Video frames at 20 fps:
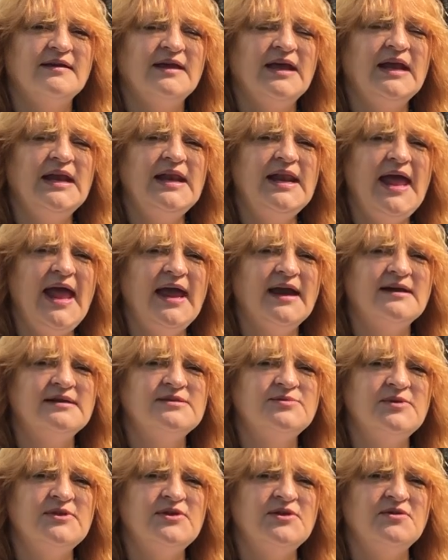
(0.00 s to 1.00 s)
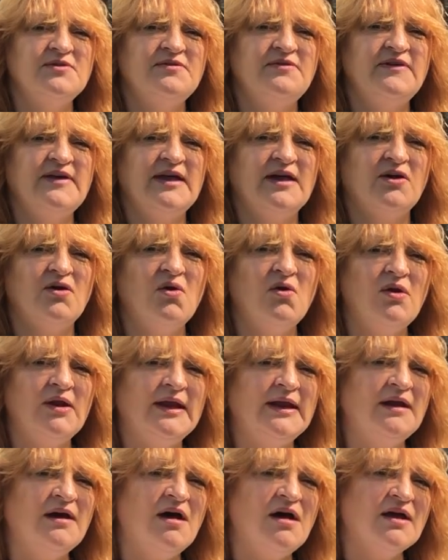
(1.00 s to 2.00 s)
Connect with your fear. Call
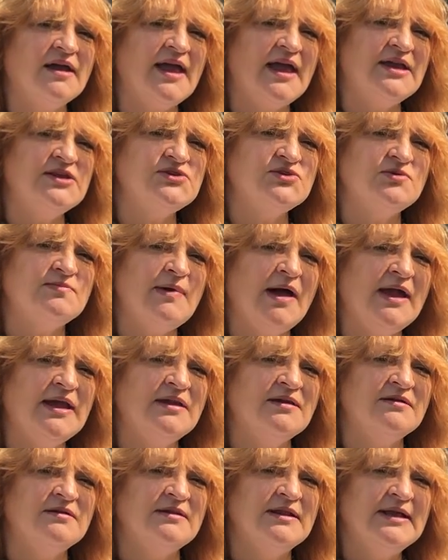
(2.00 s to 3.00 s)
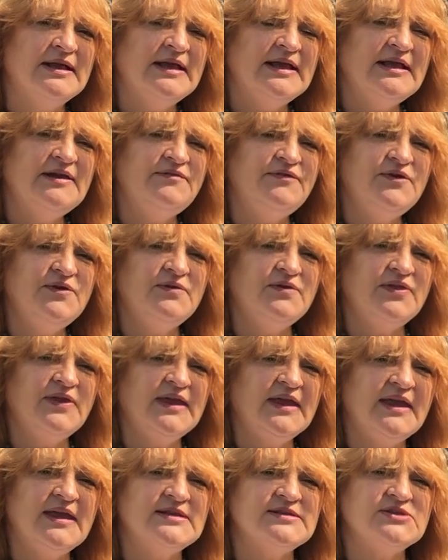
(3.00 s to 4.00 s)
in Archangel Michael if you
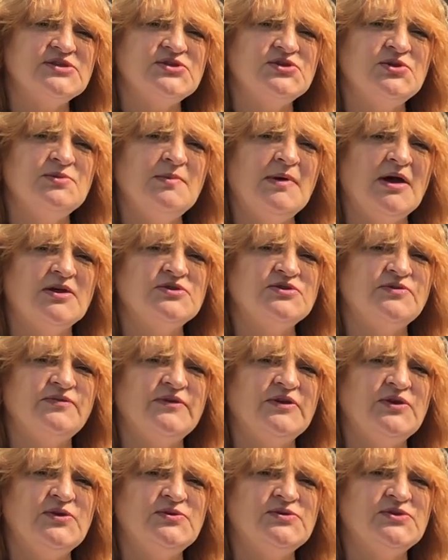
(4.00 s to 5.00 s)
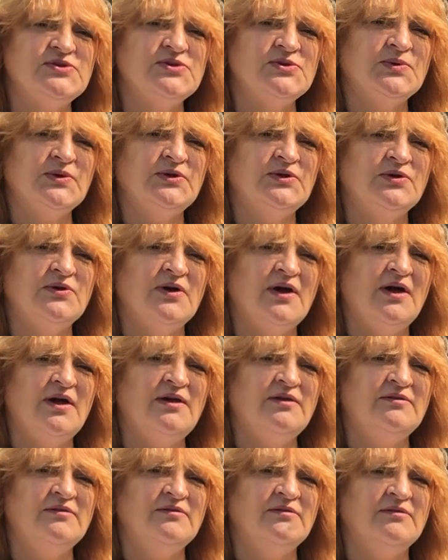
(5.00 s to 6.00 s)
think it's too much for you to do on your
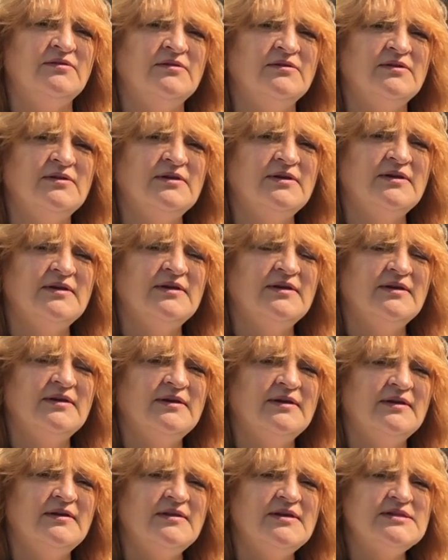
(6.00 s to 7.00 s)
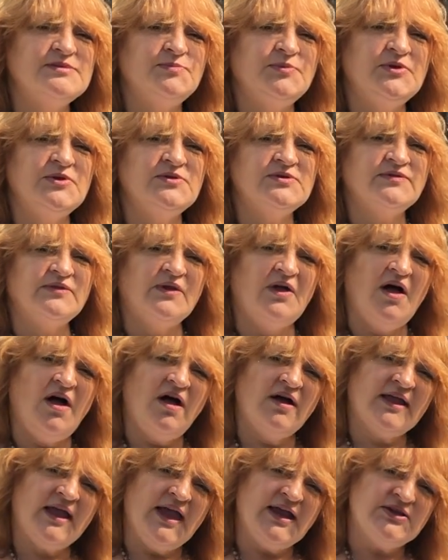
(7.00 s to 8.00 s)
own. This beautiful
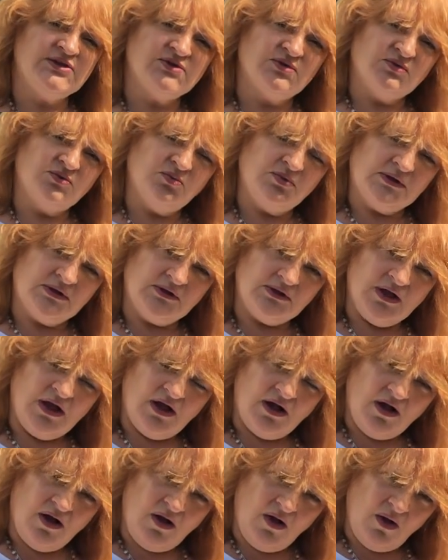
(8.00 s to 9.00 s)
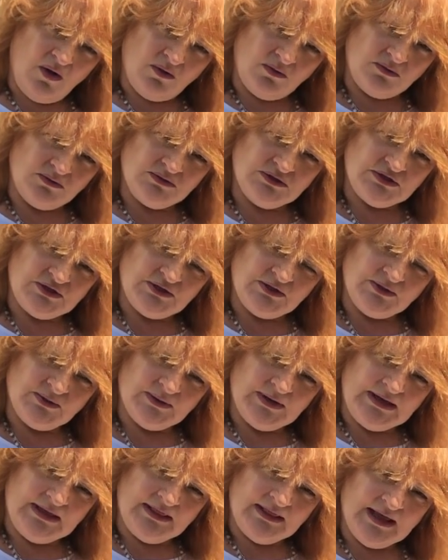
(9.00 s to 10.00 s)
Archangel will hold
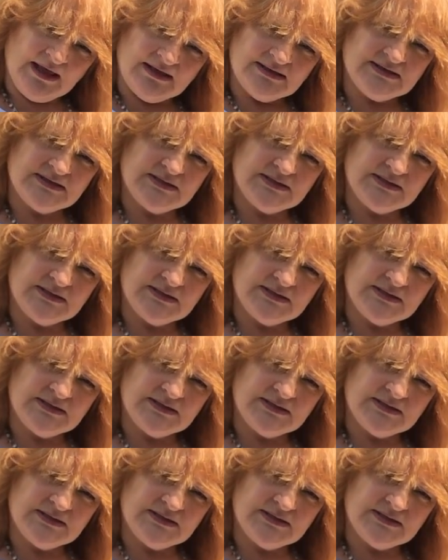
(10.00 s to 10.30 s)
you in that